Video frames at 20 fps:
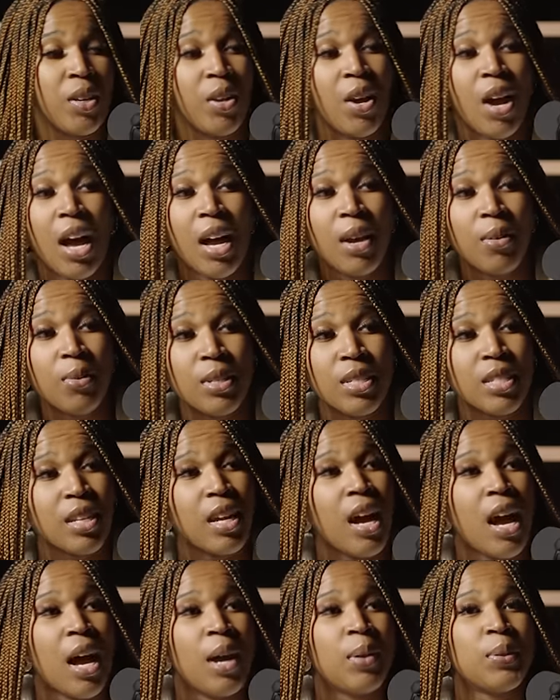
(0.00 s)
No, so. I was
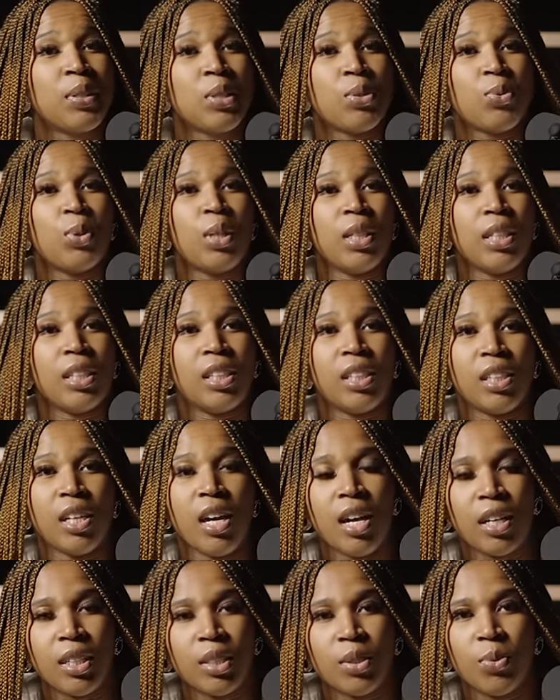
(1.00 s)
I was really
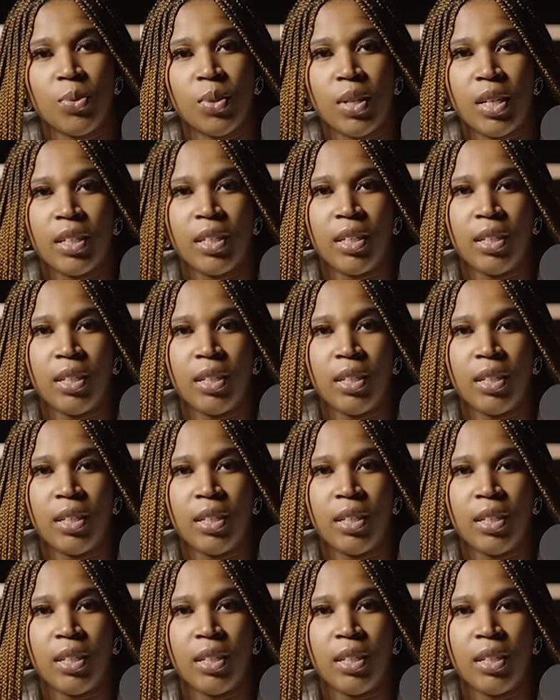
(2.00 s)
shocked when